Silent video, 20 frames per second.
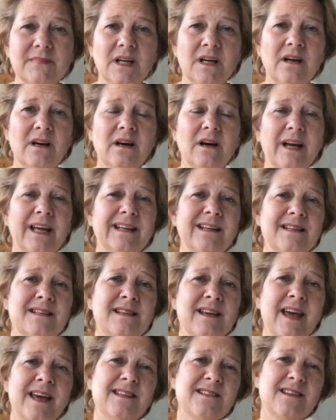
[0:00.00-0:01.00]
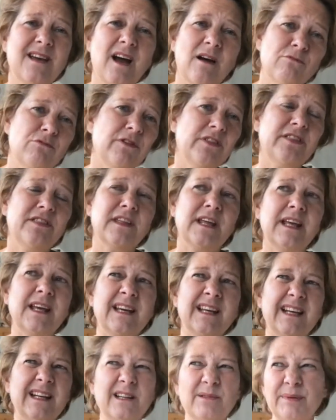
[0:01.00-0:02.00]
In this case, I would
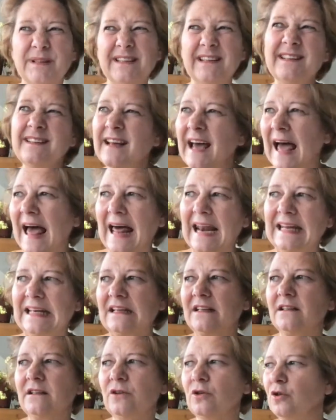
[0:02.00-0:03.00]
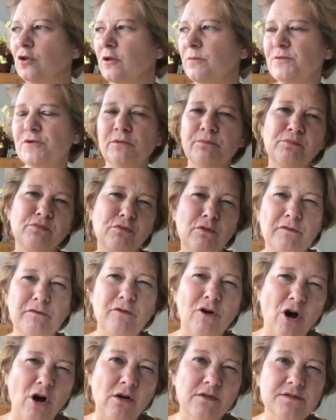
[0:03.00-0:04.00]
think a little bit Italian herbs or
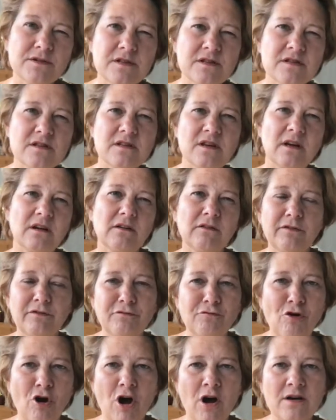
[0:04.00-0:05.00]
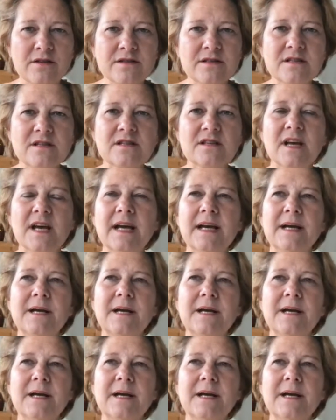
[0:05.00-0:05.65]
Provence, southern France.